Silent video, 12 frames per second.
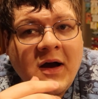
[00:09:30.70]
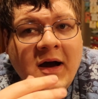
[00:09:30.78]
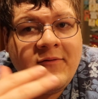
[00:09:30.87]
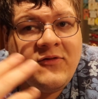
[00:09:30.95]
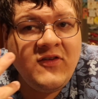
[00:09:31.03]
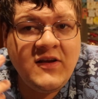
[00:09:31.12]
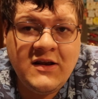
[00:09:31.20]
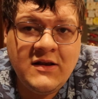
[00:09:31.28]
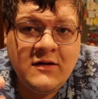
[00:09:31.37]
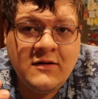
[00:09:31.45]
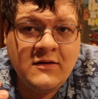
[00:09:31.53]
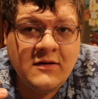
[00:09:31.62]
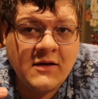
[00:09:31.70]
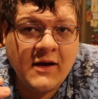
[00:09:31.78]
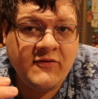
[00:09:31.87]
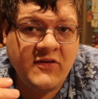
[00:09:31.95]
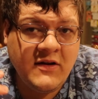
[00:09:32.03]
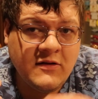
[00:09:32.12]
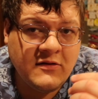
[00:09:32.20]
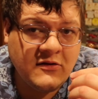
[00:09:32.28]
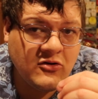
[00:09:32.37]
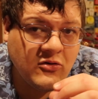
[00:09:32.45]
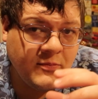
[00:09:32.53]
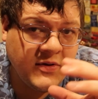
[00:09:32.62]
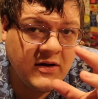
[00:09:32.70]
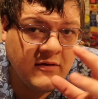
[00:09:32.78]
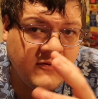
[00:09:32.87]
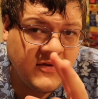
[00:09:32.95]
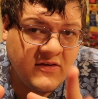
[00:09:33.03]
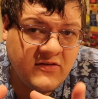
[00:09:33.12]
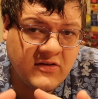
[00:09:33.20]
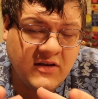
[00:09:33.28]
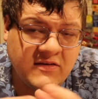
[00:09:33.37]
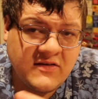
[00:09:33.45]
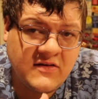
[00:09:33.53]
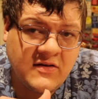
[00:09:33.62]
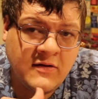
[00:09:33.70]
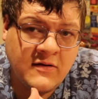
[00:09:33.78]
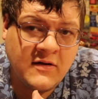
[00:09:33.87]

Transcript: I've seen I've seen a little bit of this list,